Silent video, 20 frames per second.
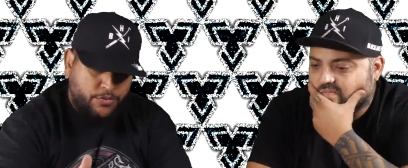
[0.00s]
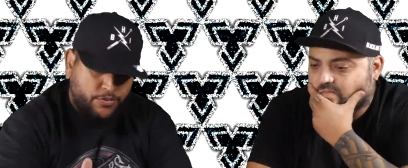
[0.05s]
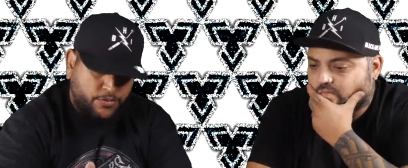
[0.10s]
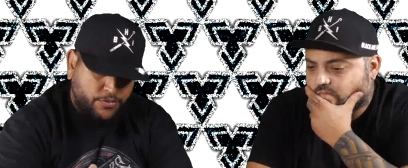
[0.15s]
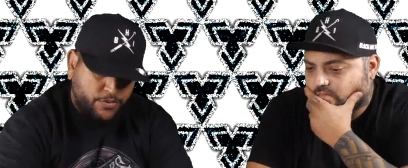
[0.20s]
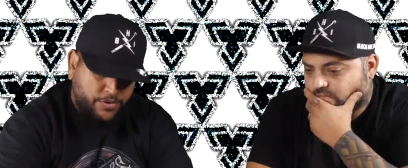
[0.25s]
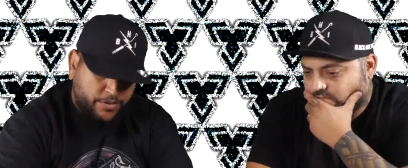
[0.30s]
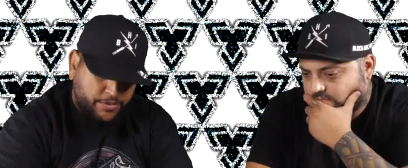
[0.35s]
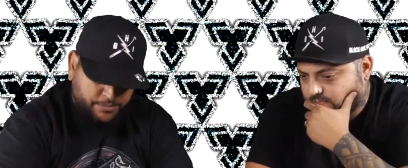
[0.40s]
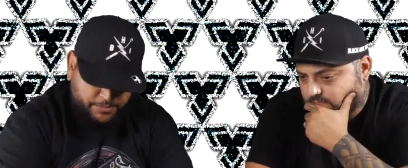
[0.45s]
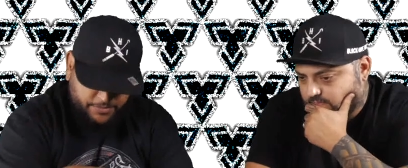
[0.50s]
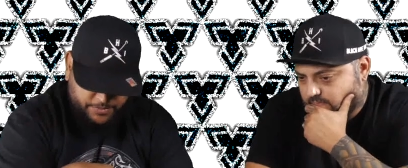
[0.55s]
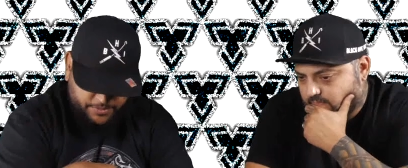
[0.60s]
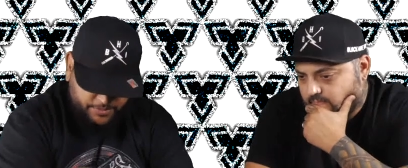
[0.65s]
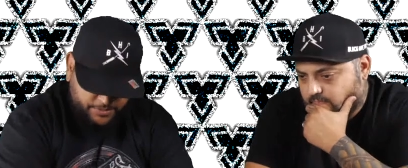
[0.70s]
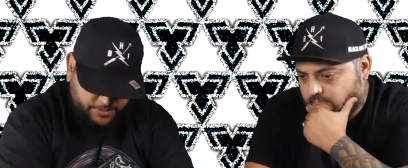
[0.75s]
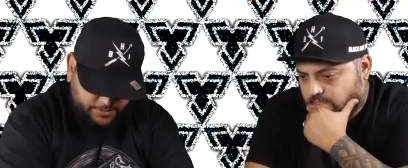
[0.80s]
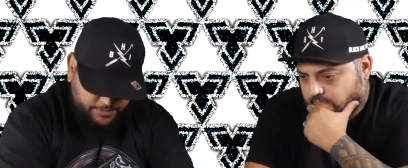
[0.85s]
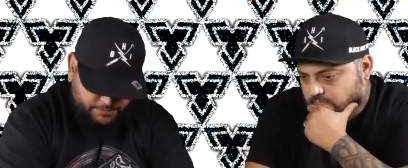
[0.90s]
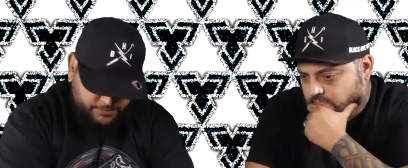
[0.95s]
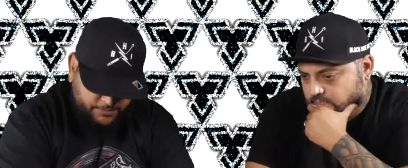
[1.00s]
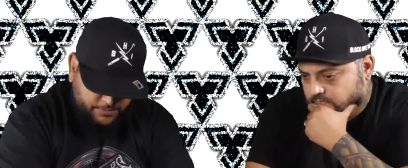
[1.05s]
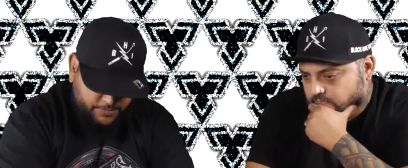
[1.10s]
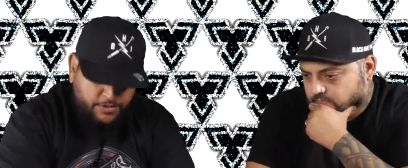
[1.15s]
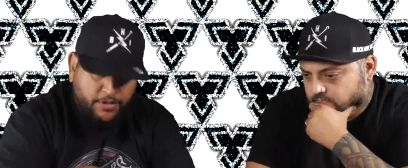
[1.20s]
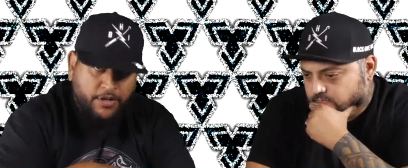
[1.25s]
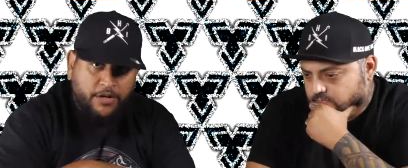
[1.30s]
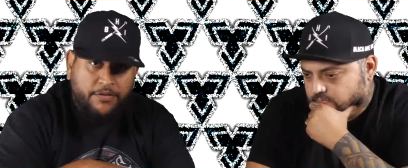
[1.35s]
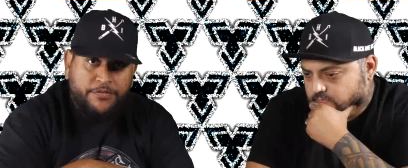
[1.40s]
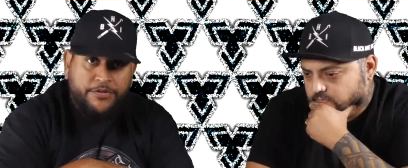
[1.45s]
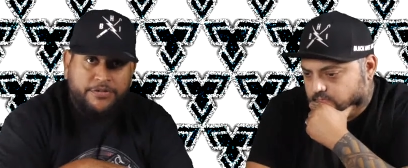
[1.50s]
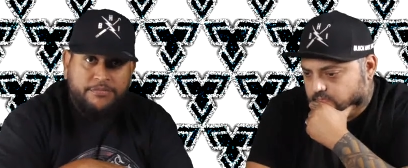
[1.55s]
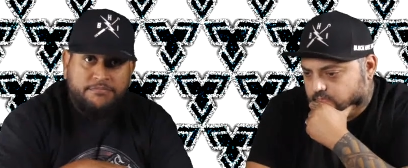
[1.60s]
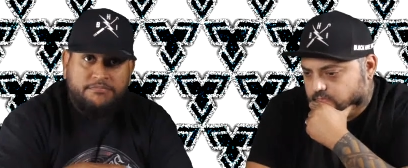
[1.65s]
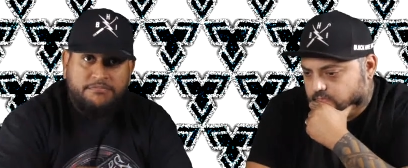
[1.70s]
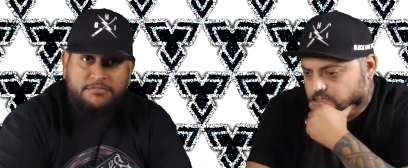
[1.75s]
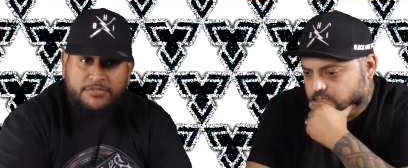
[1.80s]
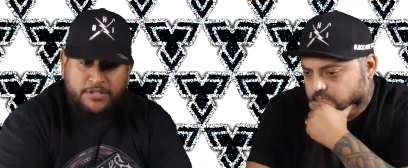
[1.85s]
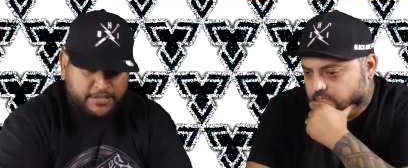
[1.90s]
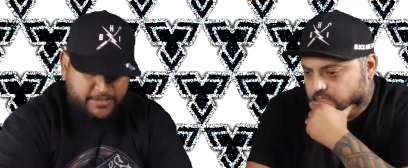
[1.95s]
Speaker 1: or hover
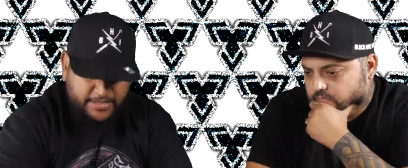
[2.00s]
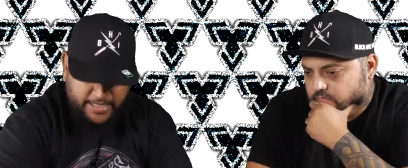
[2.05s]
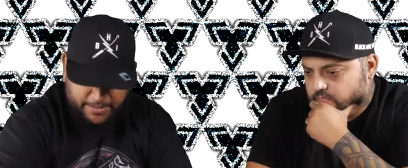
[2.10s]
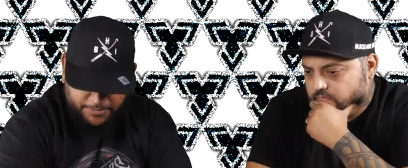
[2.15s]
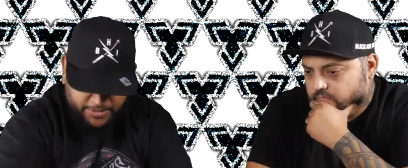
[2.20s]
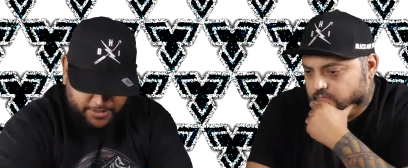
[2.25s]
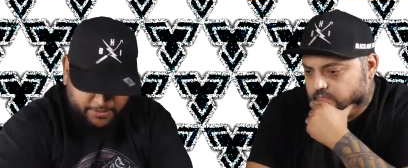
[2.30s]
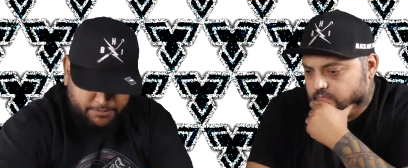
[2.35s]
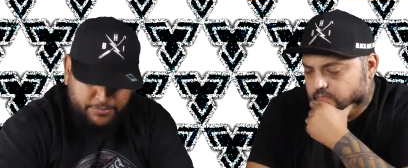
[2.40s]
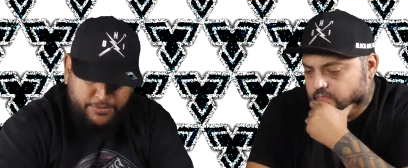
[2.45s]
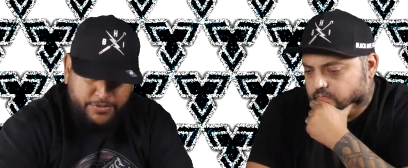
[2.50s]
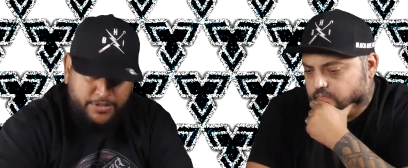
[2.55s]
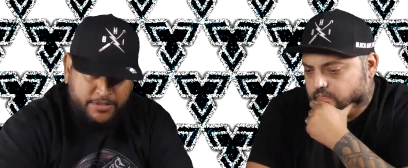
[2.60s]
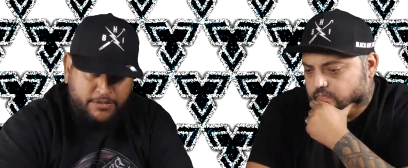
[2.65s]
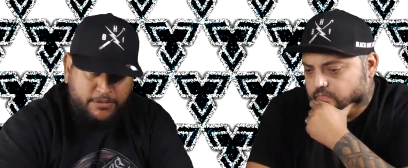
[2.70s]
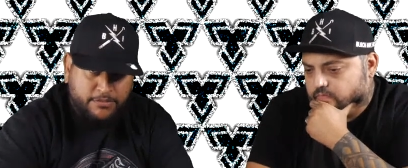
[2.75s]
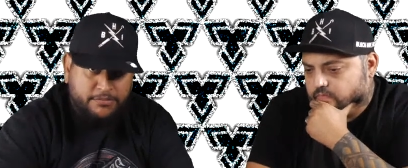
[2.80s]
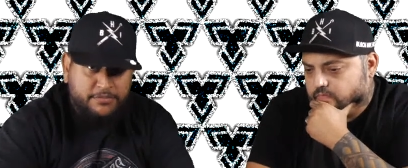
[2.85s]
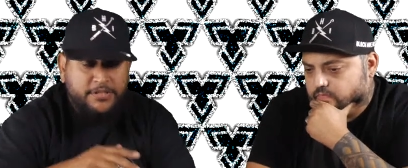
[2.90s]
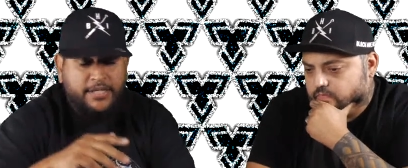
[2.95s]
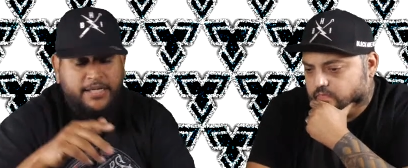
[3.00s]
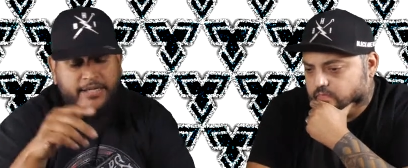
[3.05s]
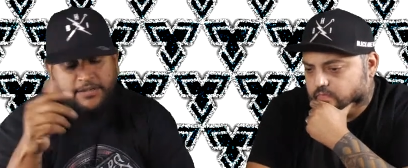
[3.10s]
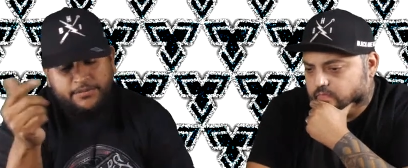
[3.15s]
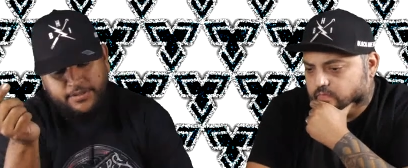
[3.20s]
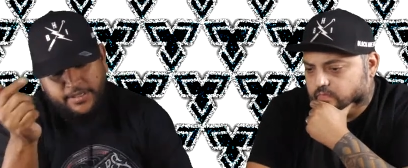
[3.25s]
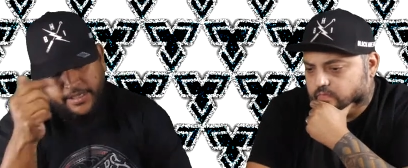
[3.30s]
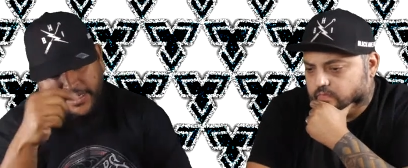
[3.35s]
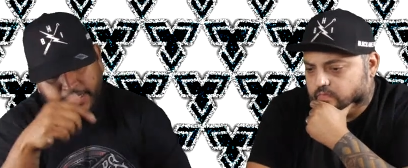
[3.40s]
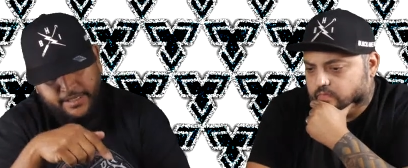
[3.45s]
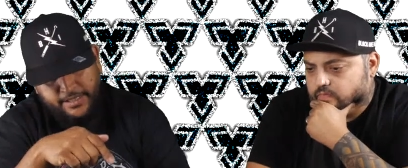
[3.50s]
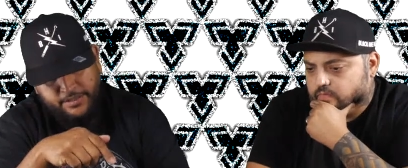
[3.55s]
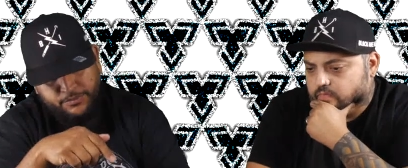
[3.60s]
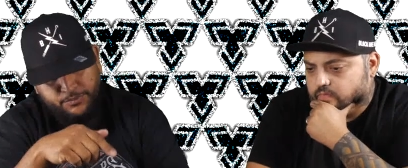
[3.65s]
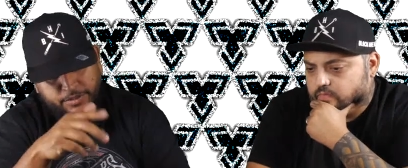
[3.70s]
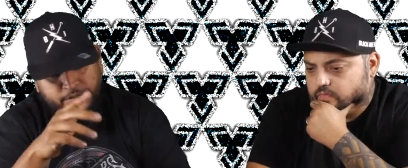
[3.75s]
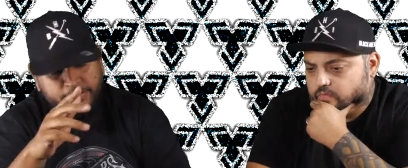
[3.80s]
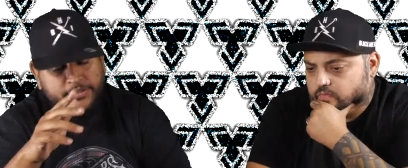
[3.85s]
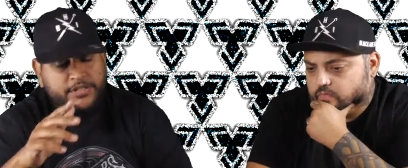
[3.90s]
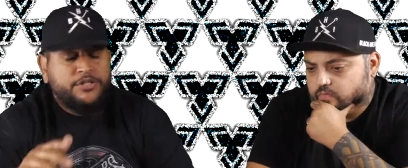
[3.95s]
the same thing, put it going down, and it
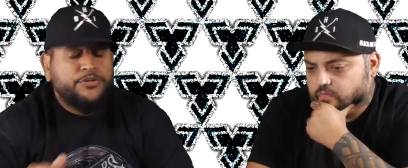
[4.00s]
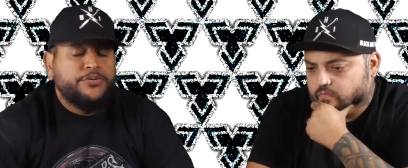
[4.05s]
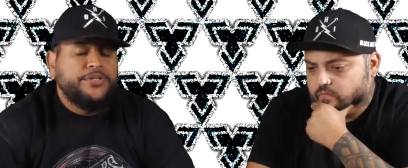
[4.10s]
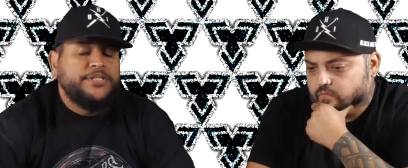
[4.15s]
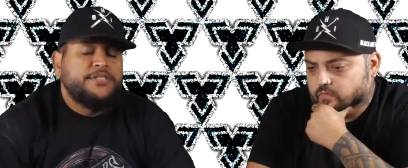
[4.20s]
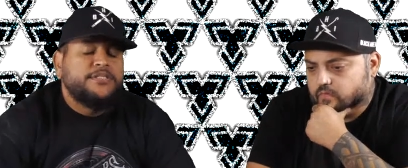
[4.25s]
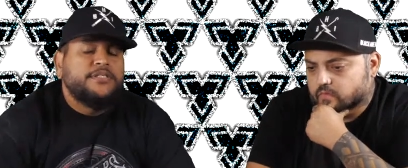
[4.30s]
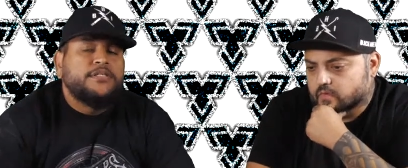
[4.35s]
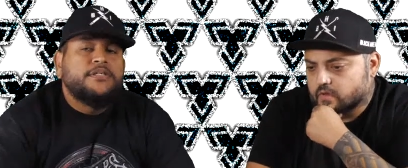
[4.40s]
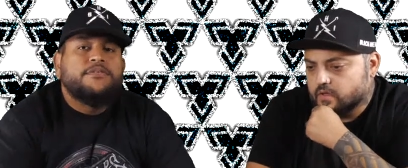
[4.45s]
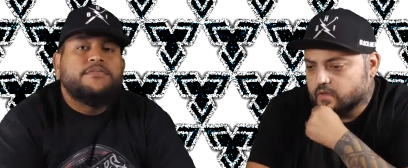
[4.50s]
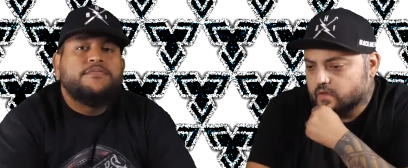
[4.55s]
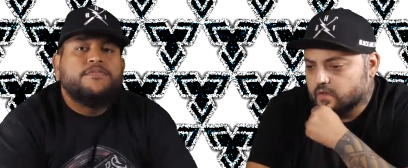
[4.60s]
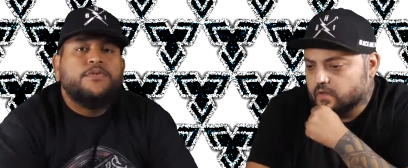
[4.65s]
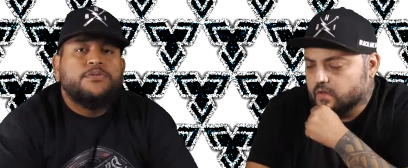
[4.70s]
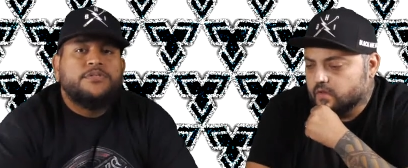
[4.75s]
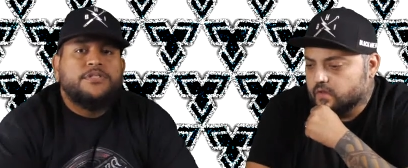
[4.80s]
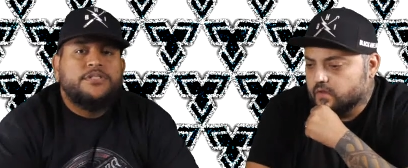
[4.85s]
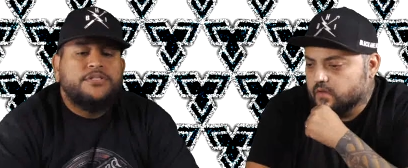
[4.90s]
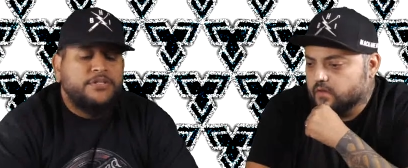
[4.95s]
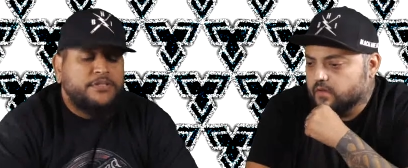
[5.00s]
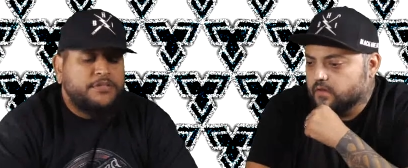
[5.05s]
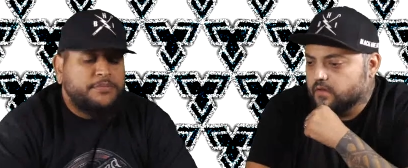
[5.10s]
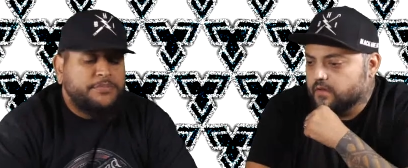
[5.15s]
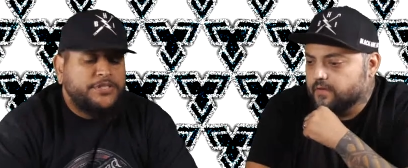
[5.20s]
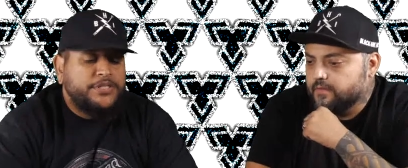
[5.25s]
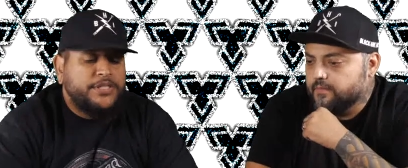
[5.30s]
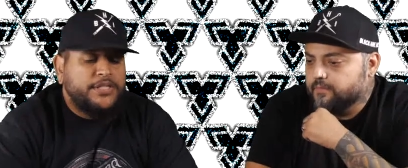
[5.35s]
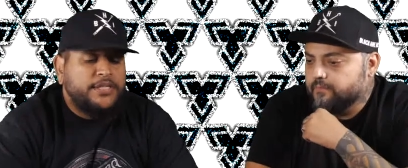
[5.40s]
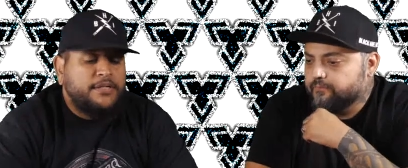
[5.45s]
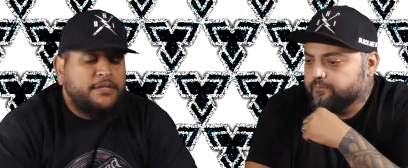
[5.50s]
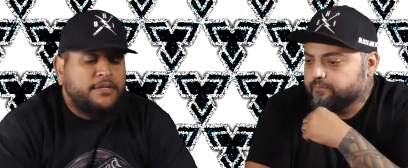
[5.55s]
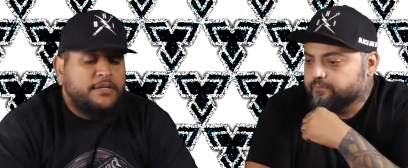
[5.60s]
will decrease the voltage on the machine.